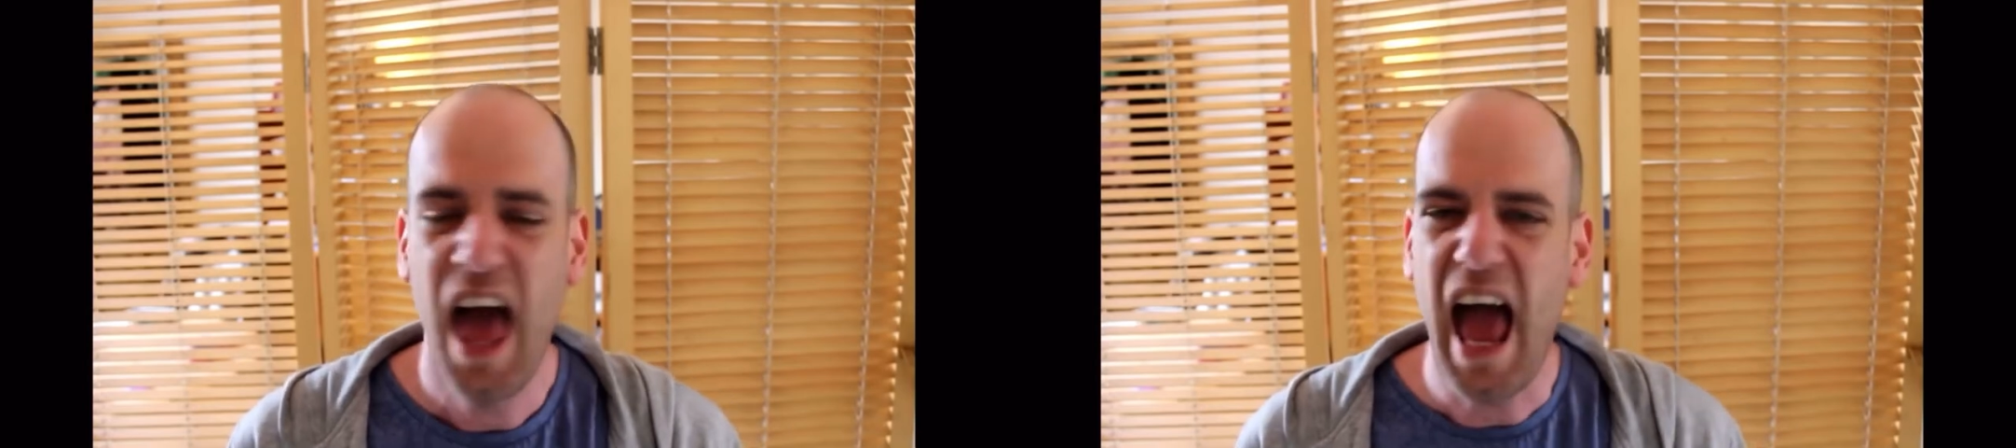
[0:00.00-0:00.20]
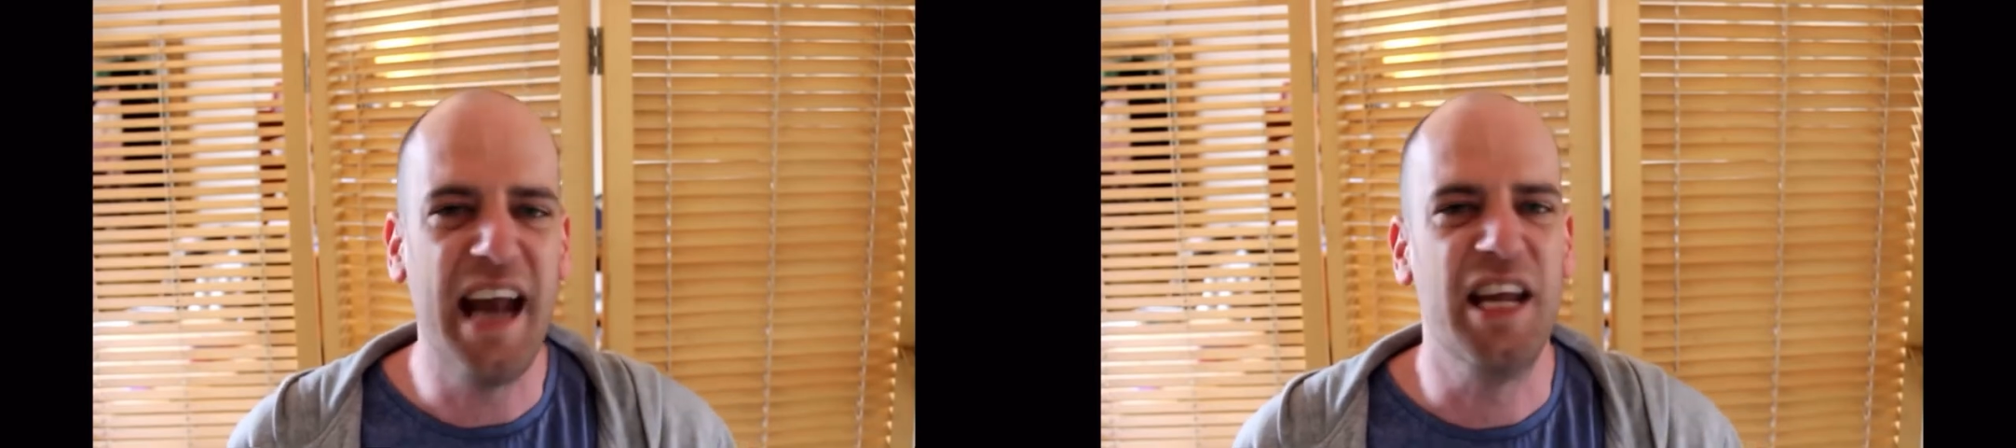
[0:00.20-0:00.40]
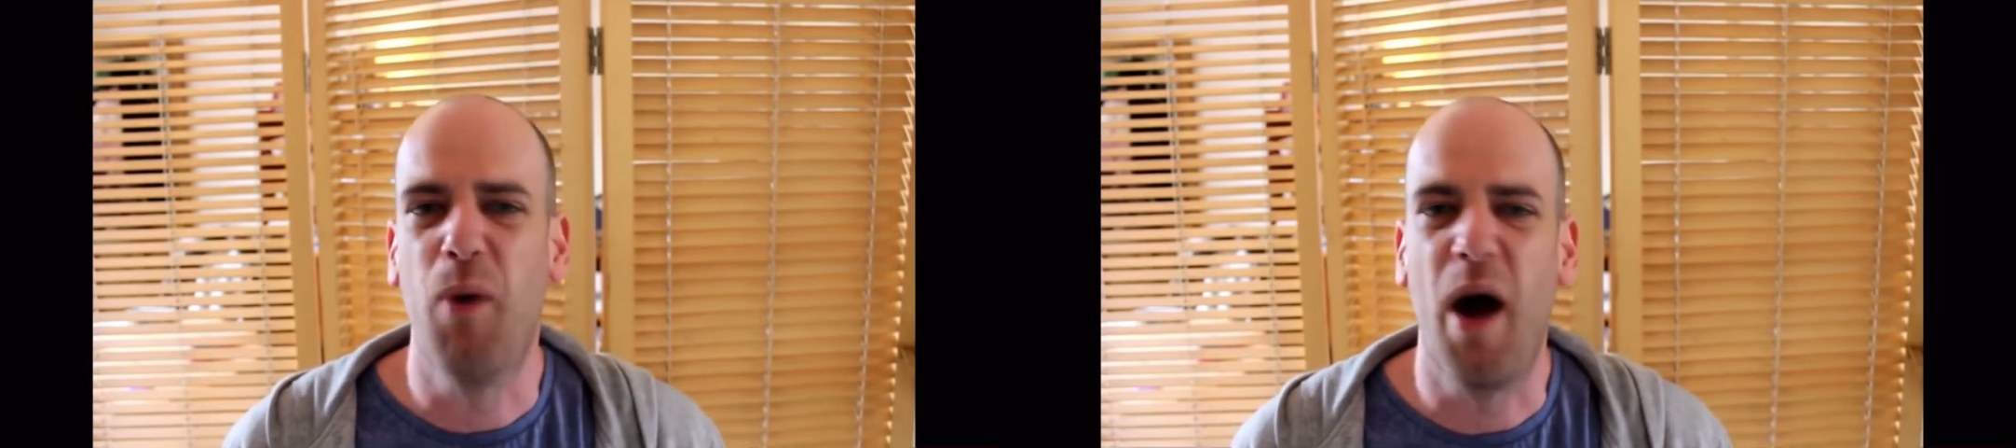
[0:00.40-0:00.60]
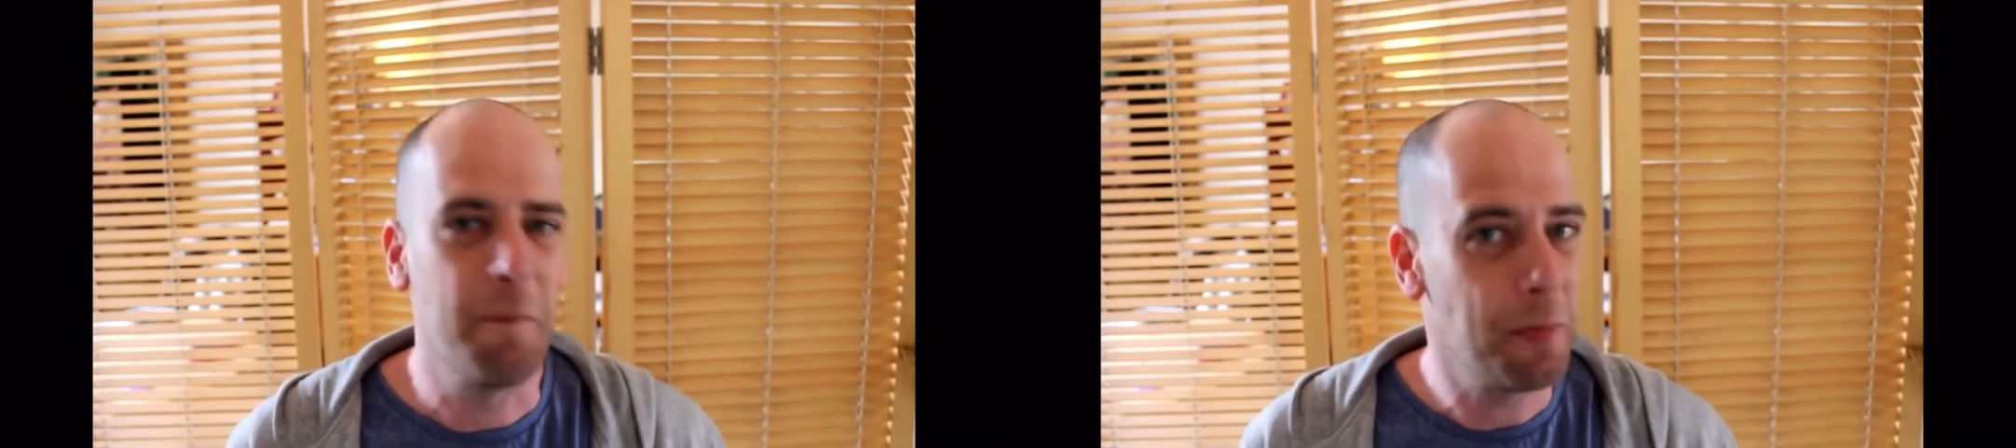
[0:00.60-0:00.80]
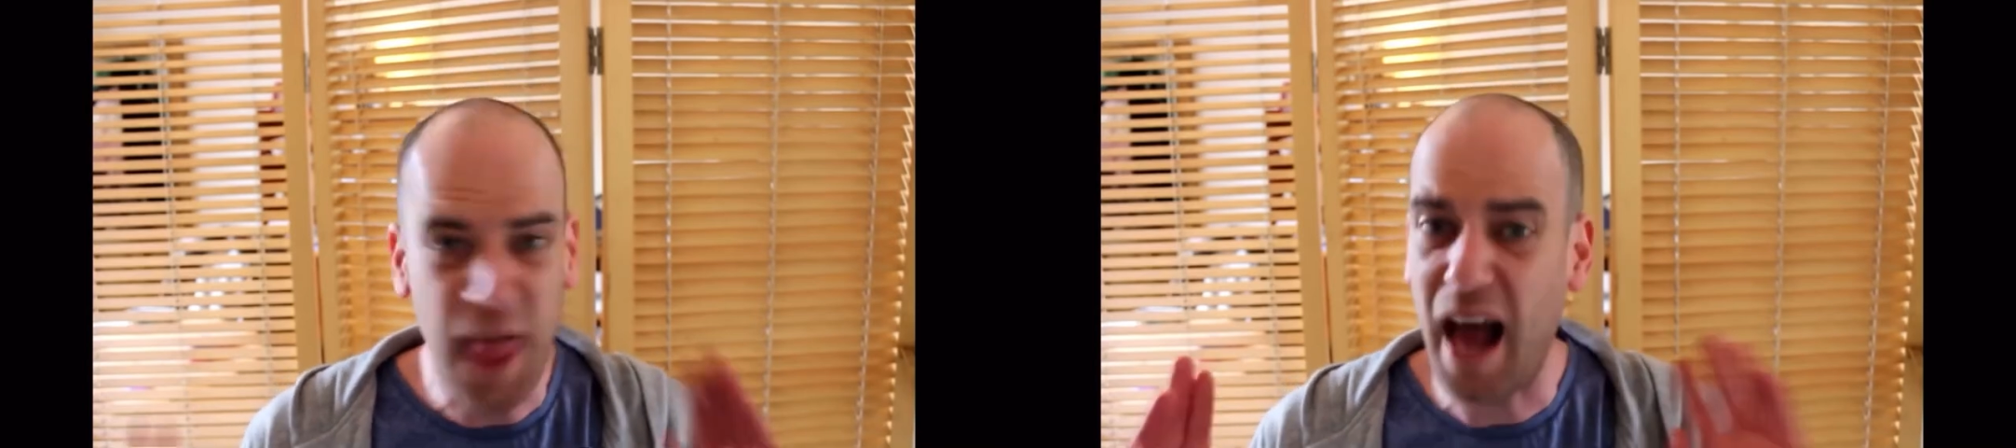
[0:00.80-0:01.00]
Anyway,
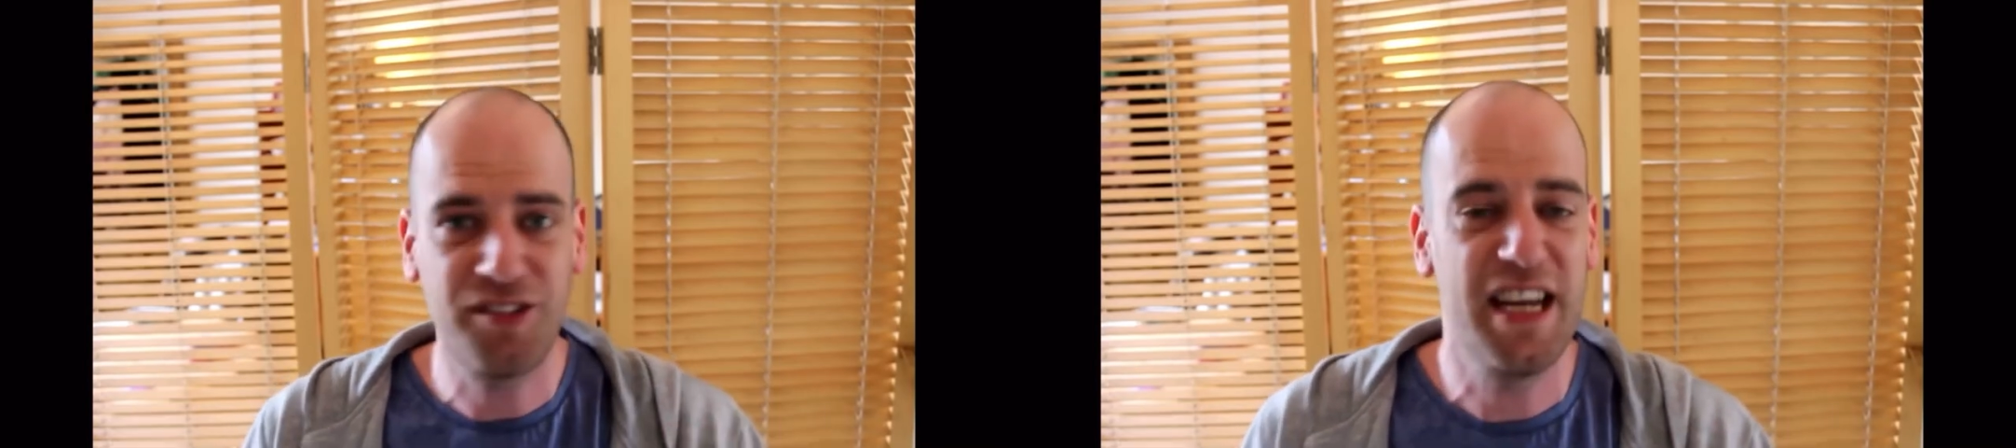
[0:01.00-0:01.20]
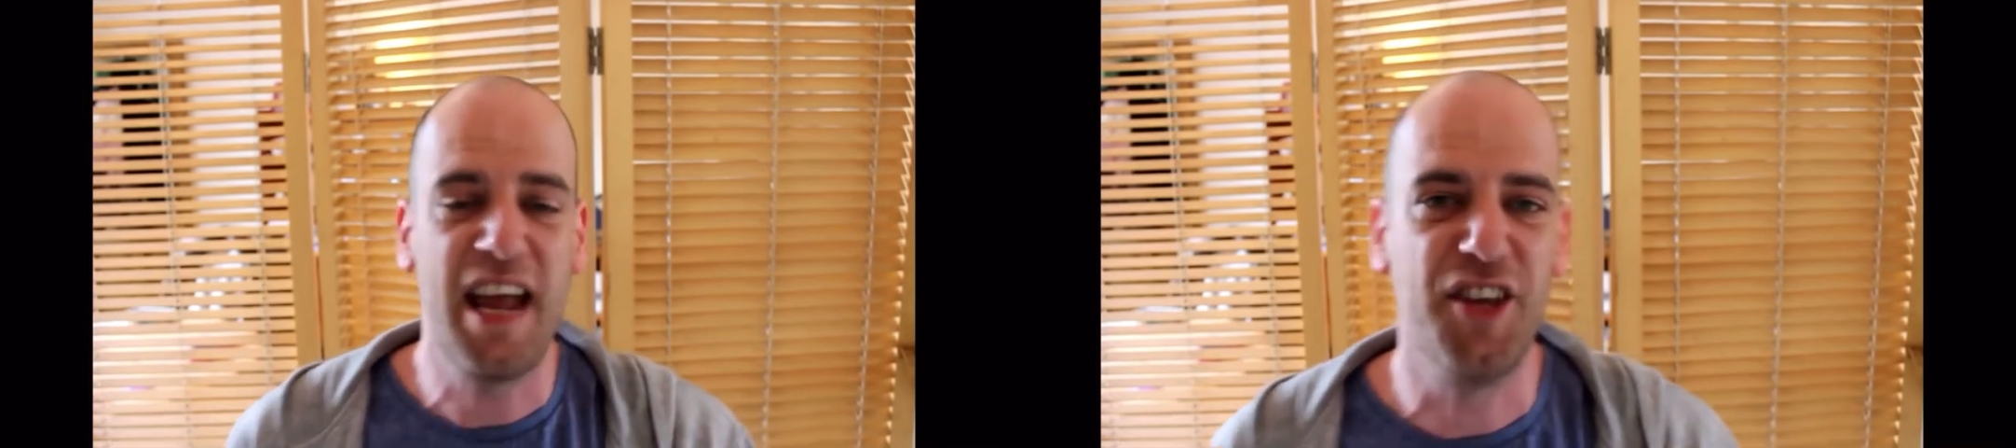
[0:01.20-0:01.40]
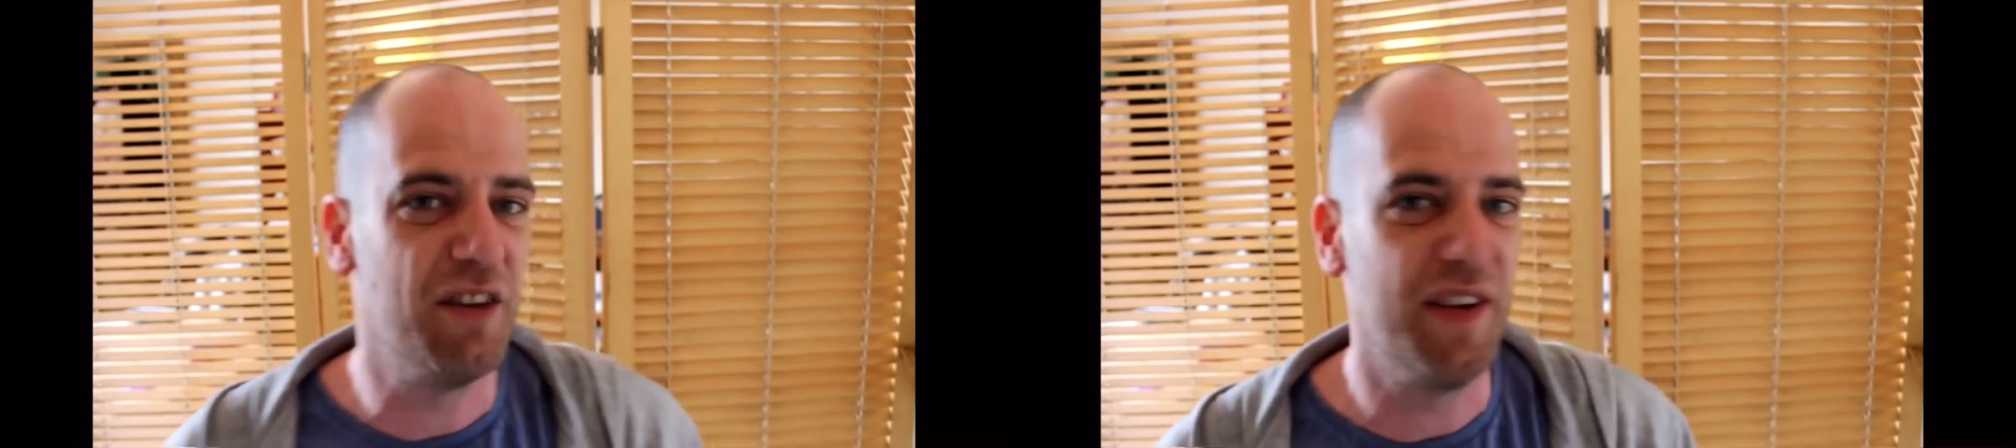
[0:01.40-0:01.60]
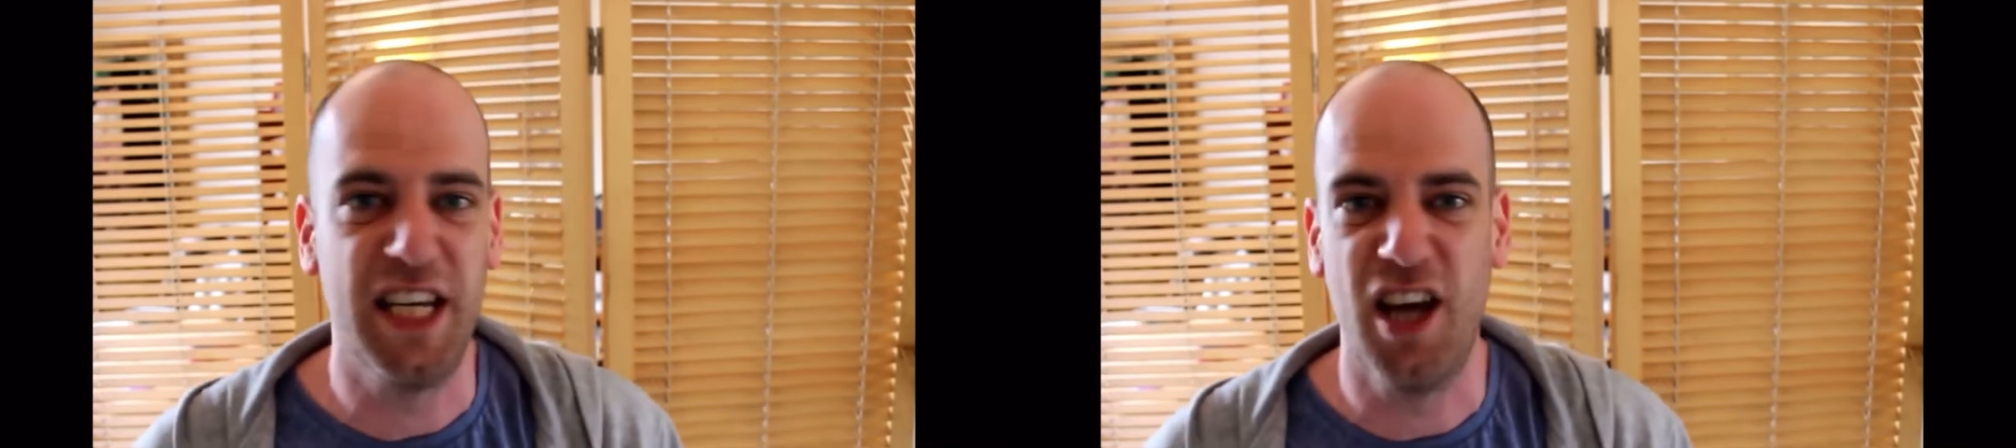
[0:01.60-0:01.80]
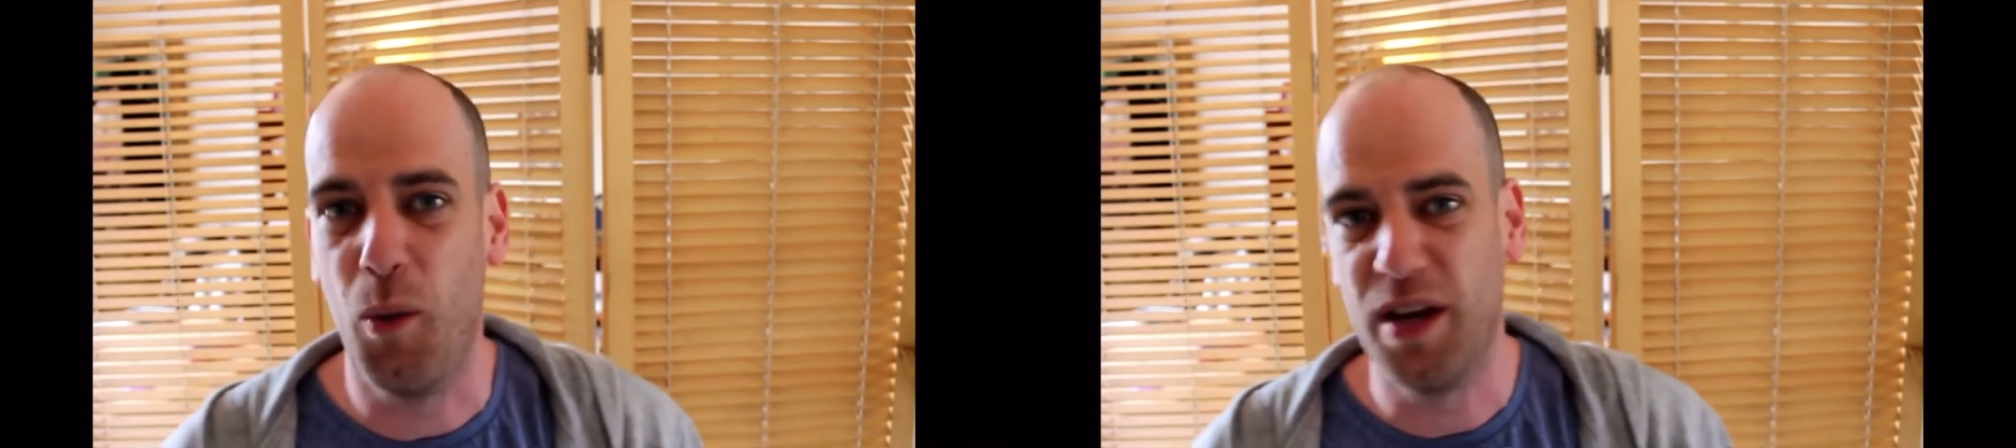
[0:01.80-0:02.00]
that's the end of the video.